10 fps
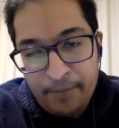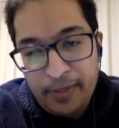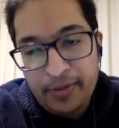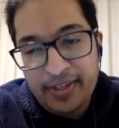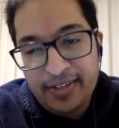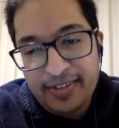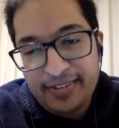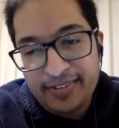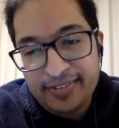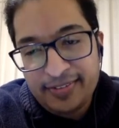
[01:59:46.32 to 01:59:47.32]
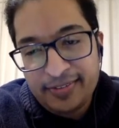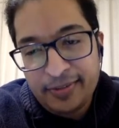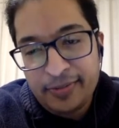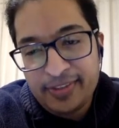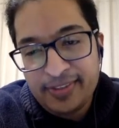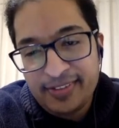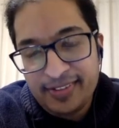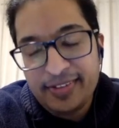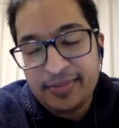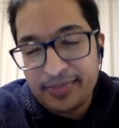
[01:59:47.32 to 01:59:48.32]
Okay, yes. Obviously,
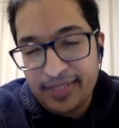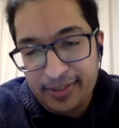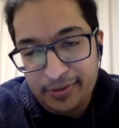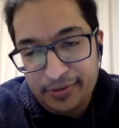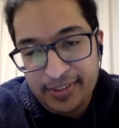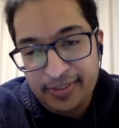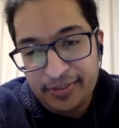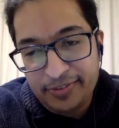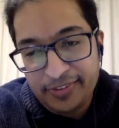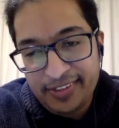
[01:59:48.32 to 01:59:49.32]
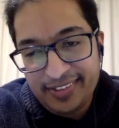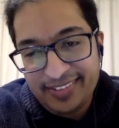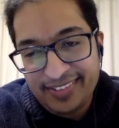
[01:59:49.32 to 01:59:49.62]
yeah. Thank you for that